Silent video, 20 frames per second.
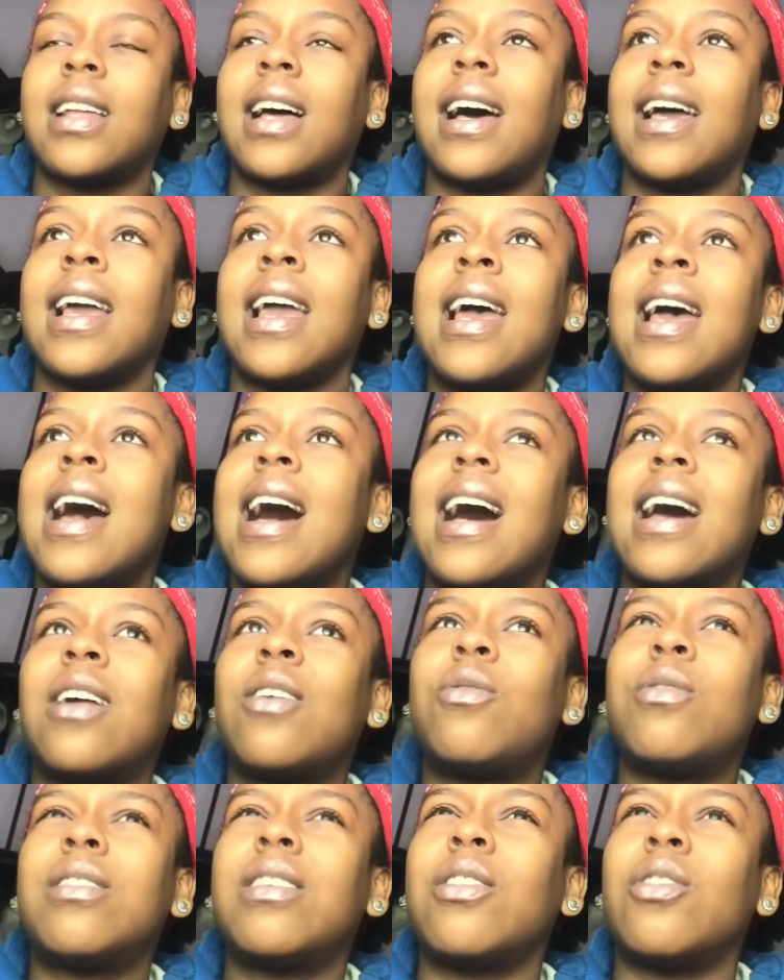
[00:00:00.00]
Like, I
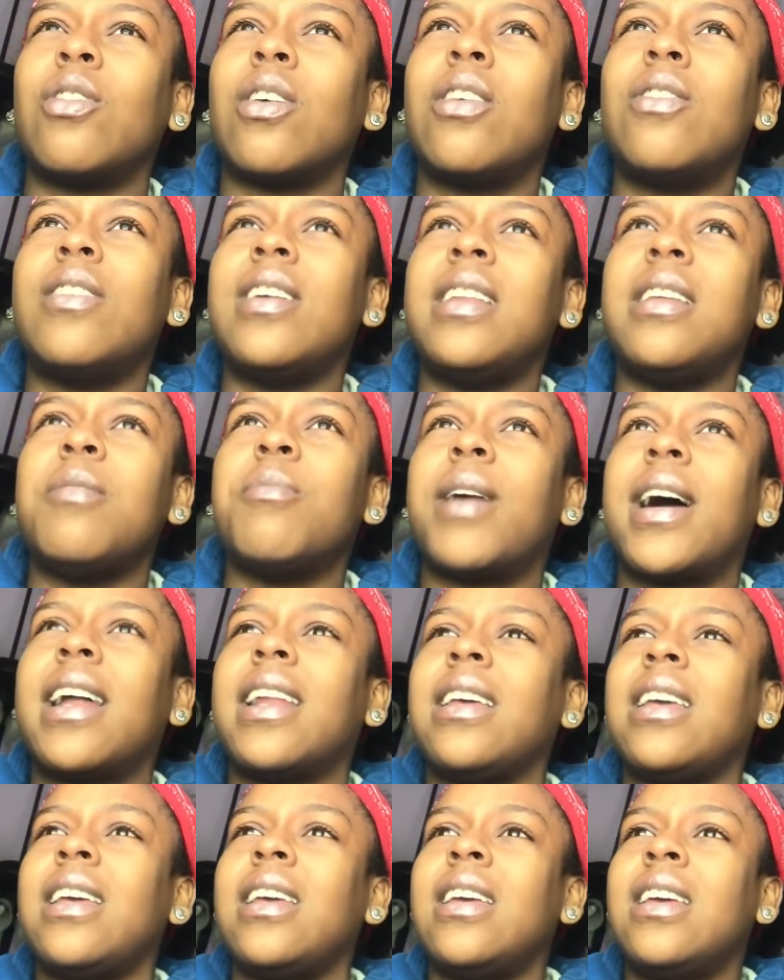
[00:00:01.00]
don't want to grow
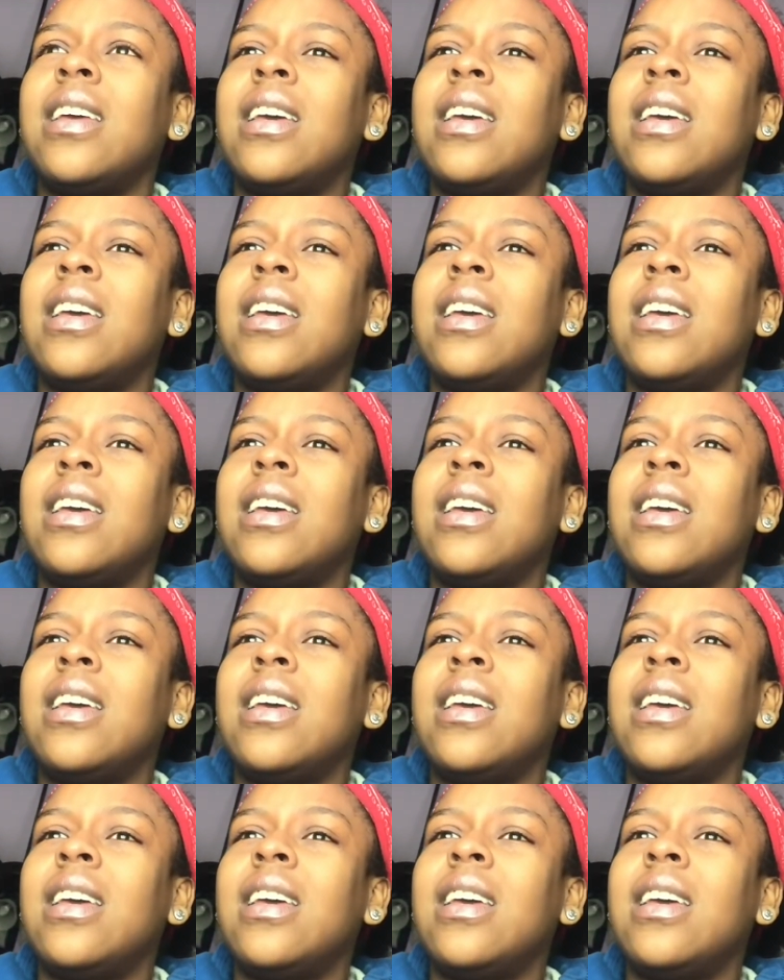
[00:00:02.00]
anybody